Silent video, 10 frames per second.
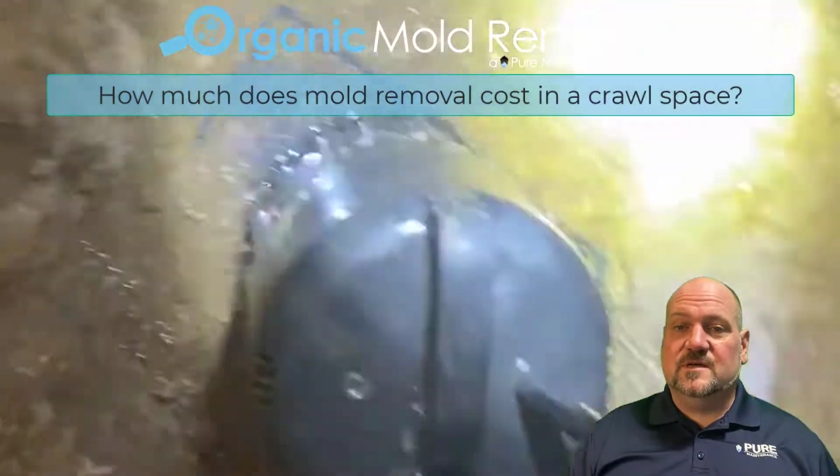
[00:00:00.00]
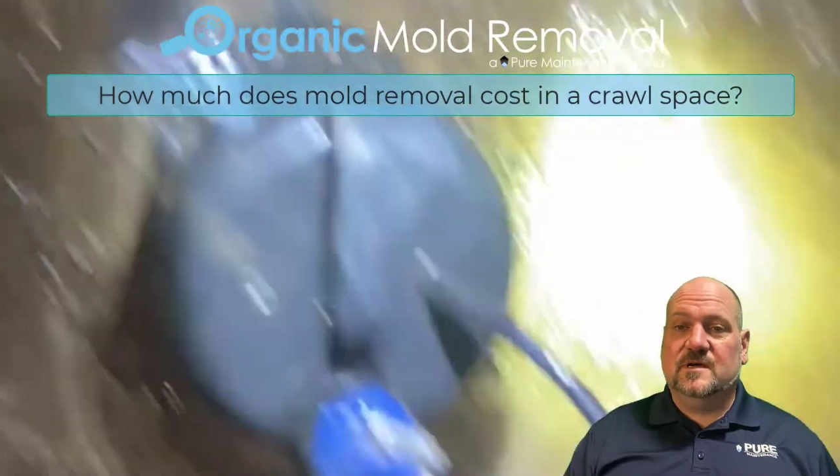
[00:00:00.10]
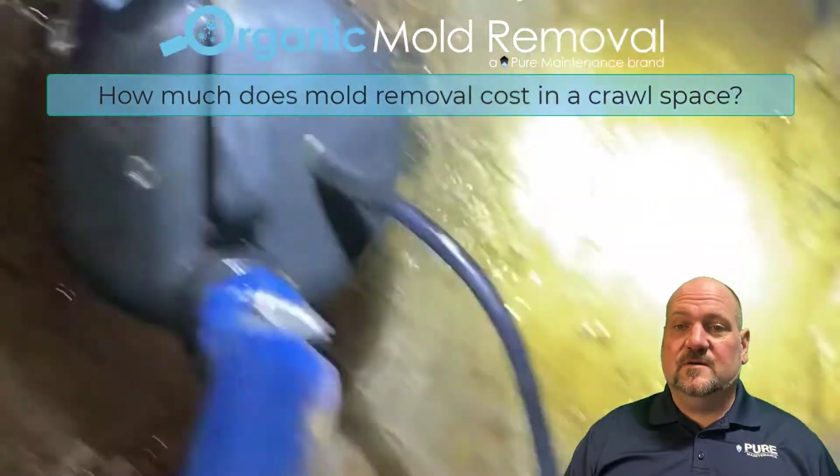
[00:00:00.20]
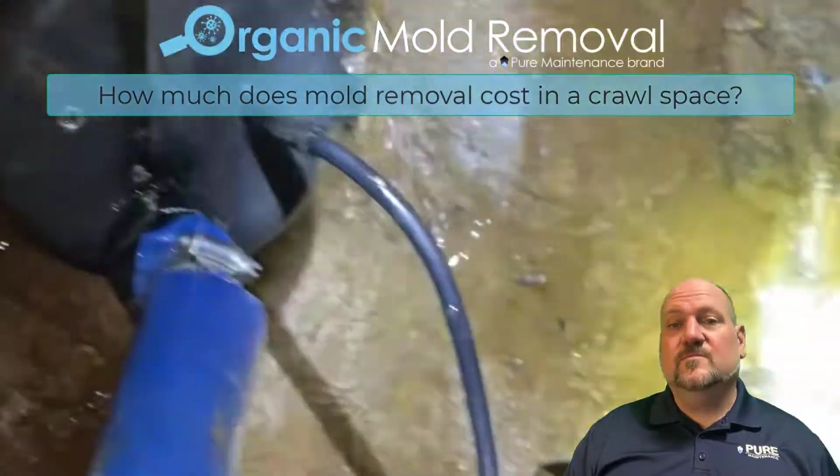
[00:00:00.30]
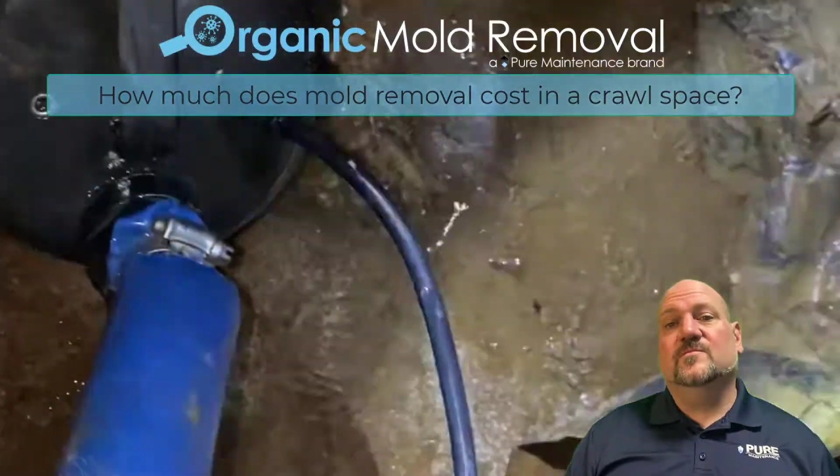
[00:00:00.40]

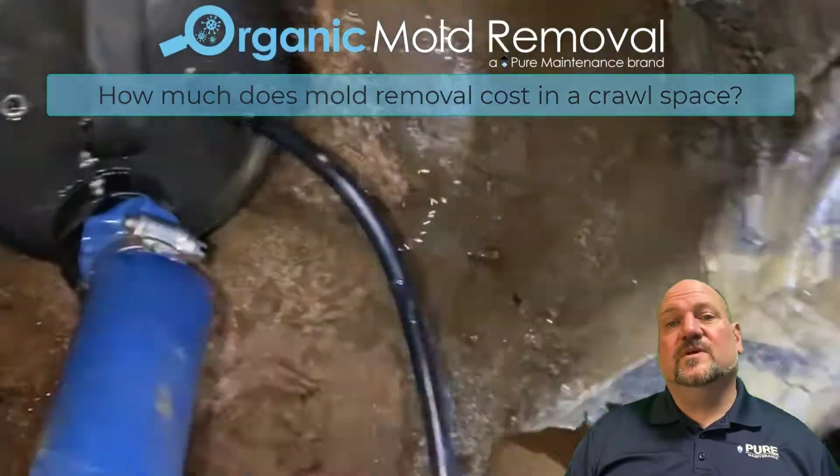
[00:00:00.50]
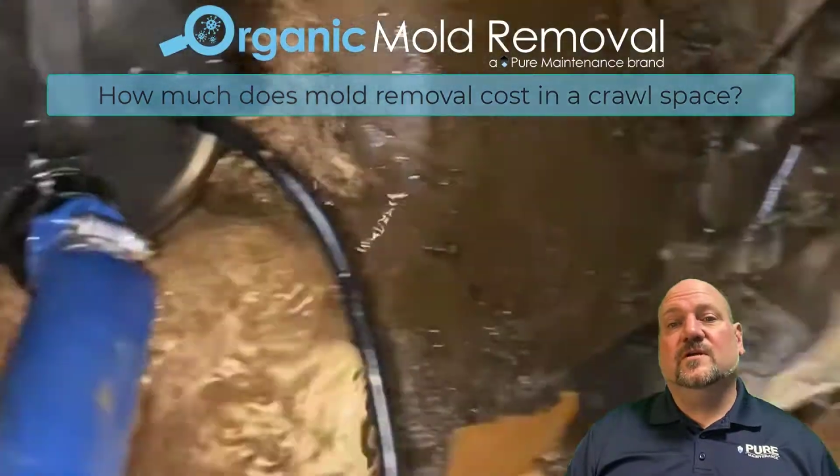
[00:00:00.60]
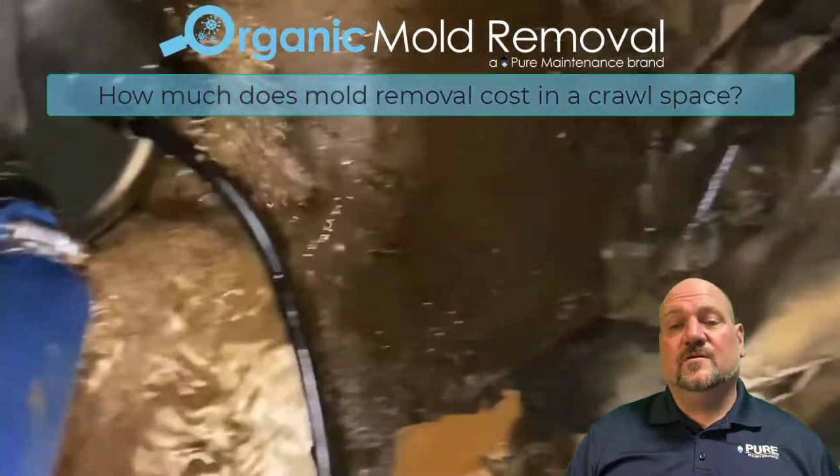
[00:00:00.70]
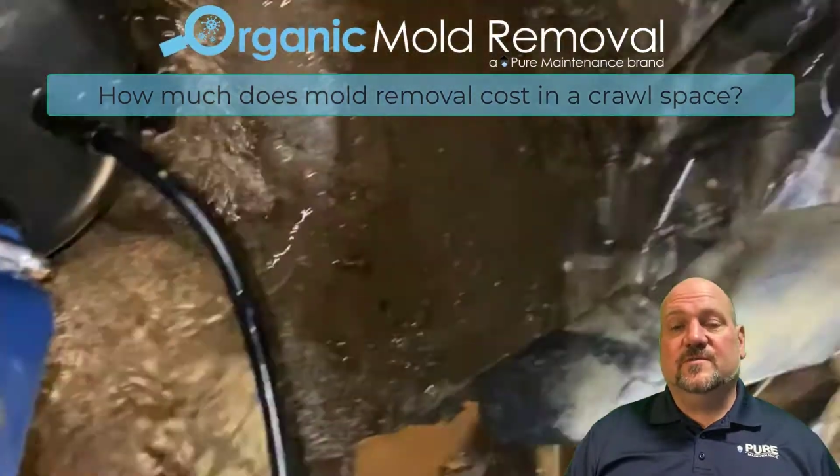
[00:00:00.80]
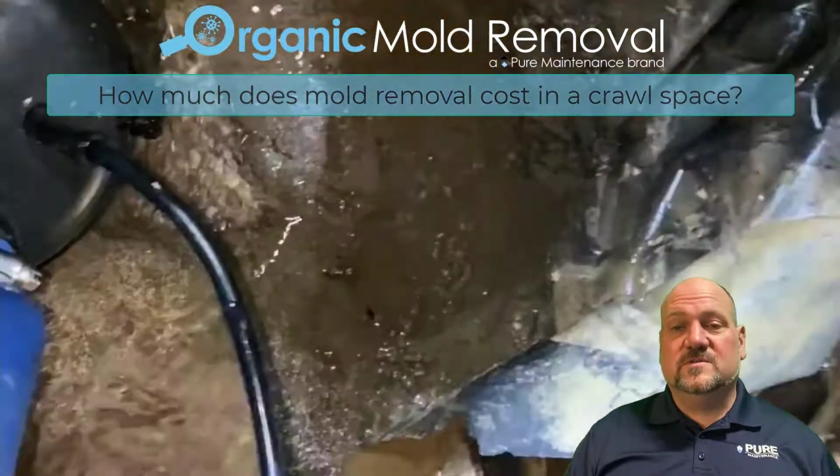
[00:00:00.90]
Um, you
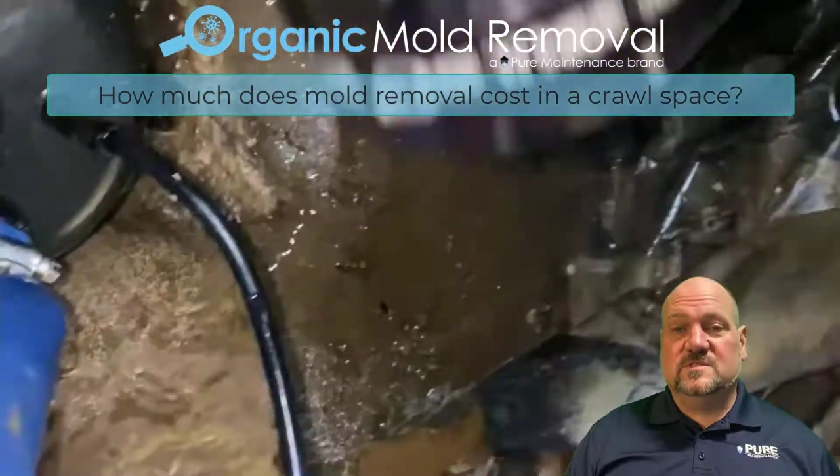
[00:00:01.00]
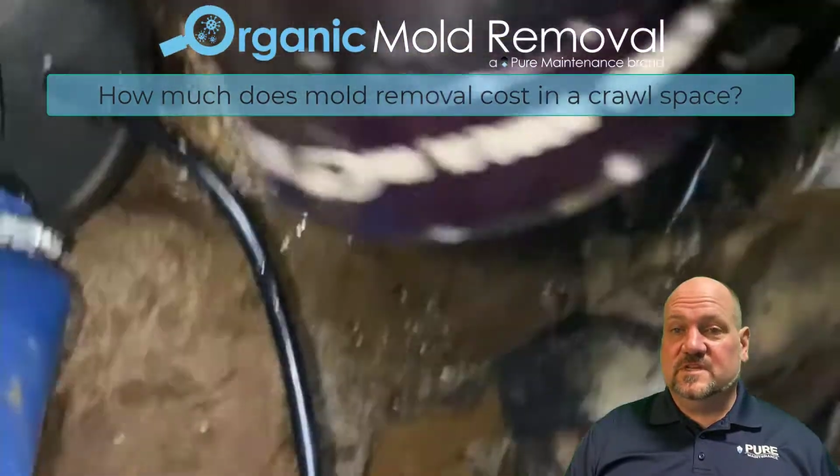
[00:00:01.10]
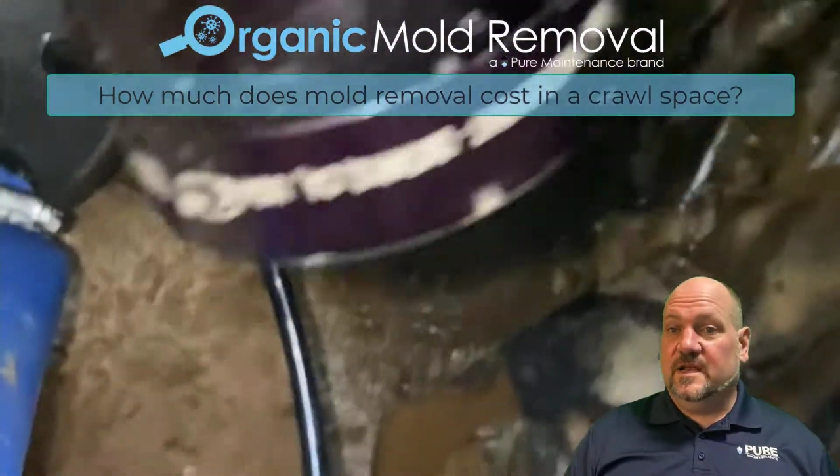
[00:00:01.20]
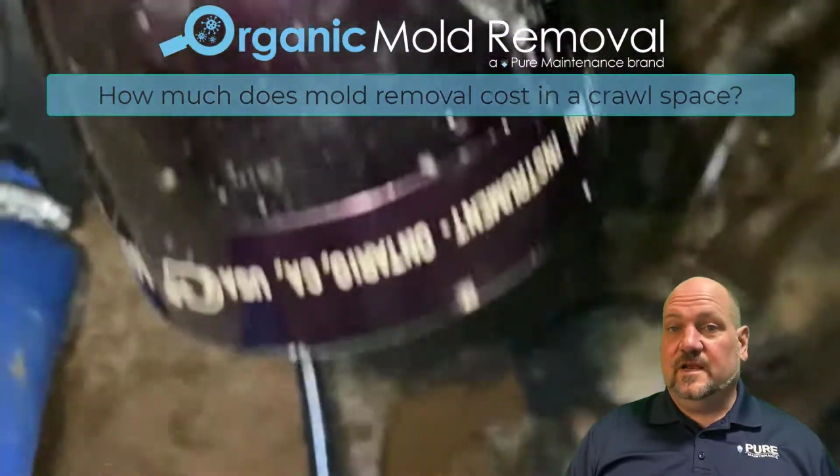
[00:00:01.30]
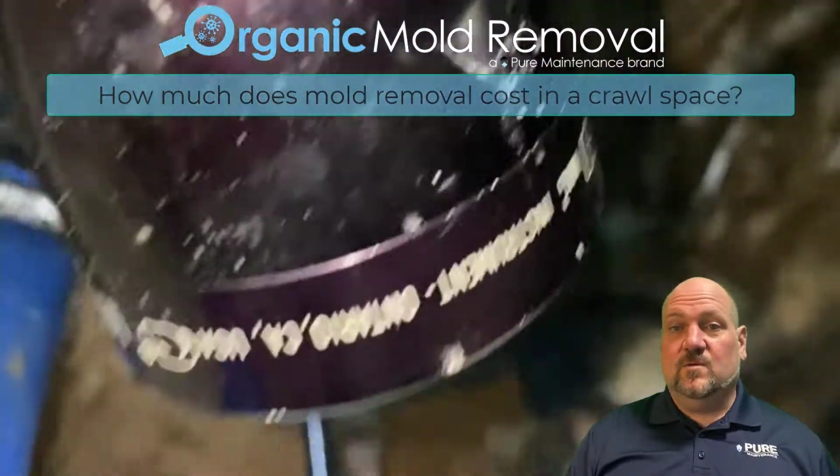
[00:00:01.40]
know, if there's
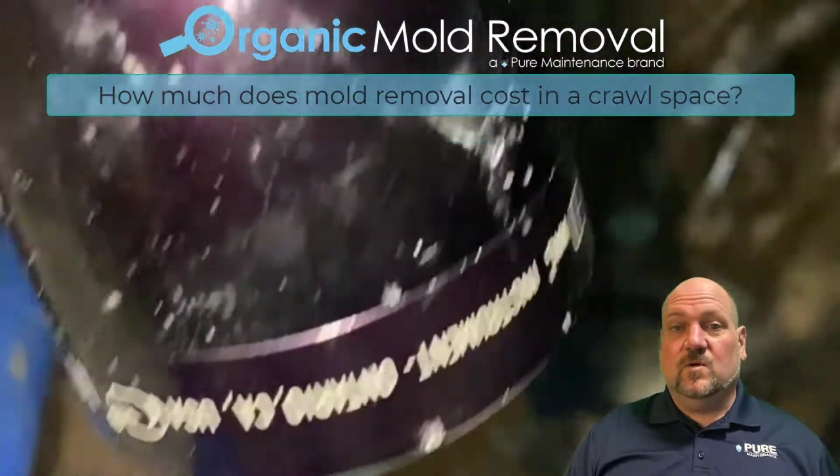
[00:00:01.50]
standing